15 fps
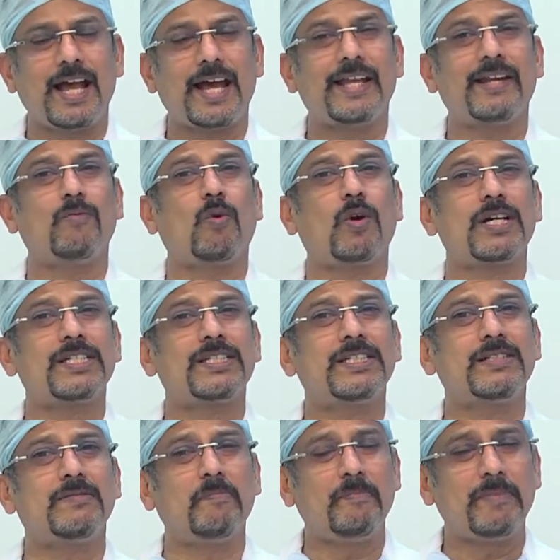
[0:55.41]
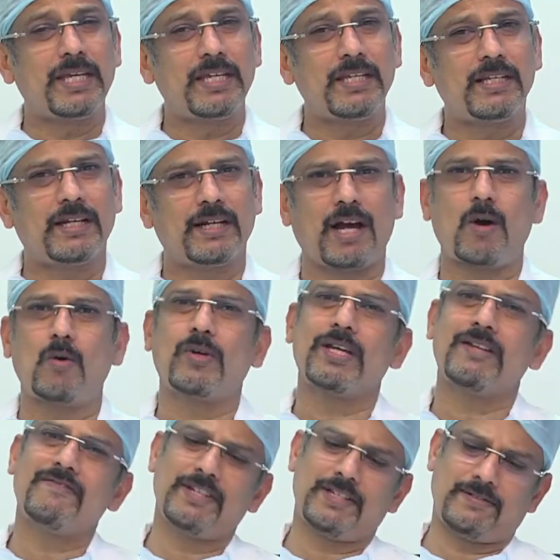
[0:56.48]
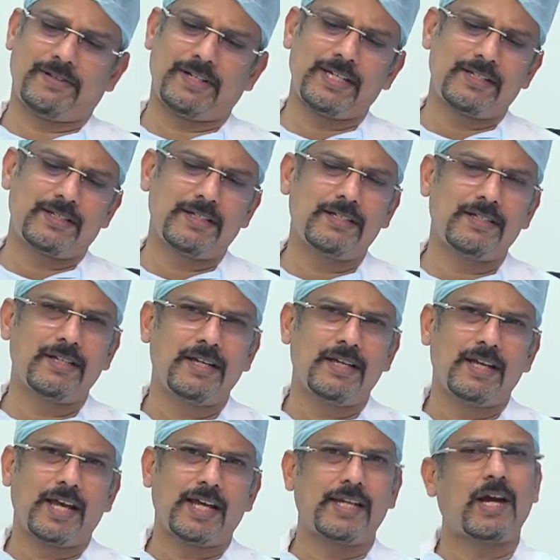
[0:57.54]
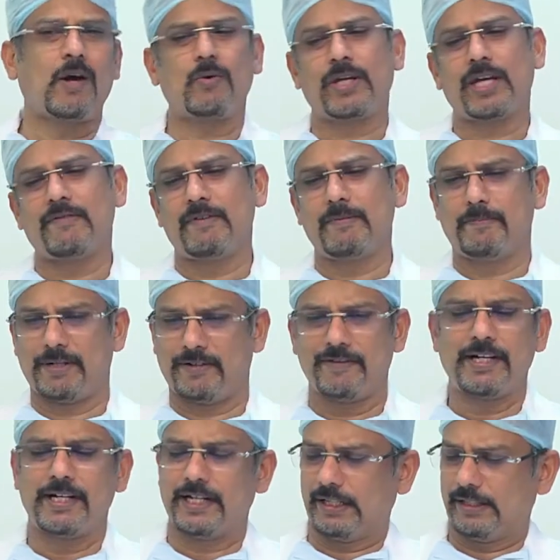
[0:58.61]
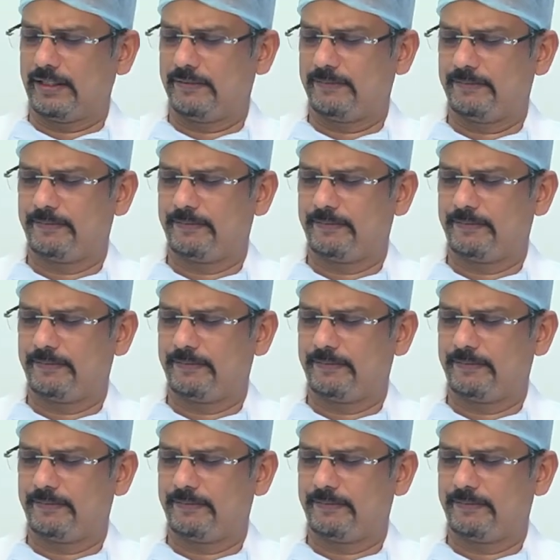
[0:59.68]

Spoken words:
and what does it mean, and how can we treat it, and how can we prevent it.